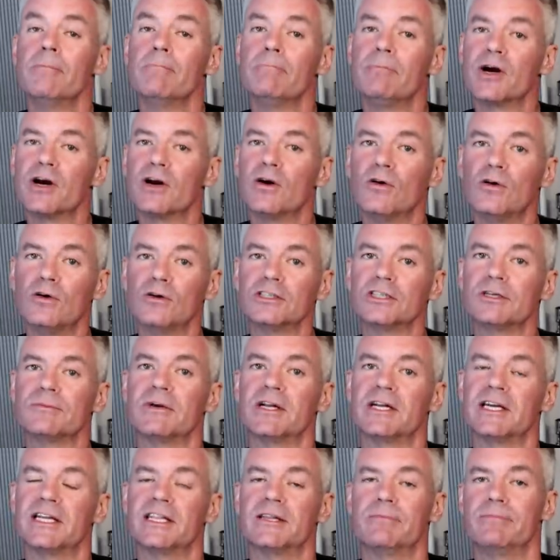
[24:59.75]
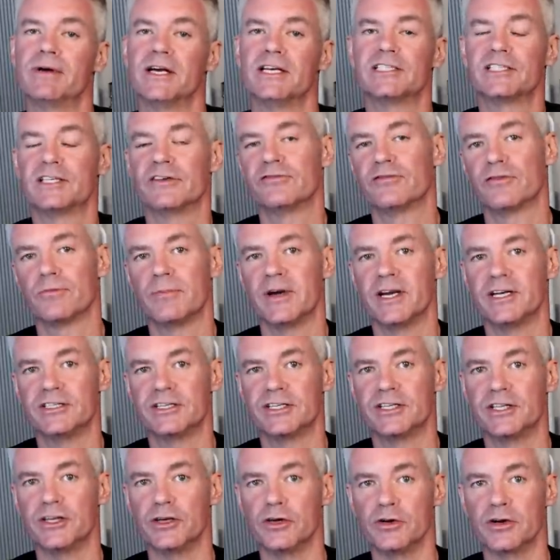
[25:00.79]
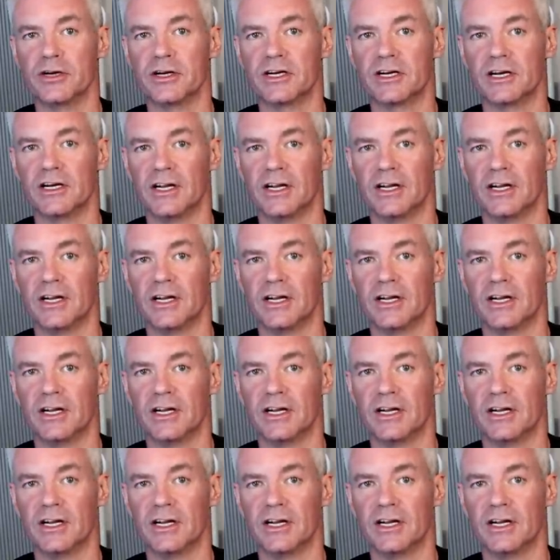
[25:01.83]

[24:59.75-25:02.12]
but ultimately the best information that you can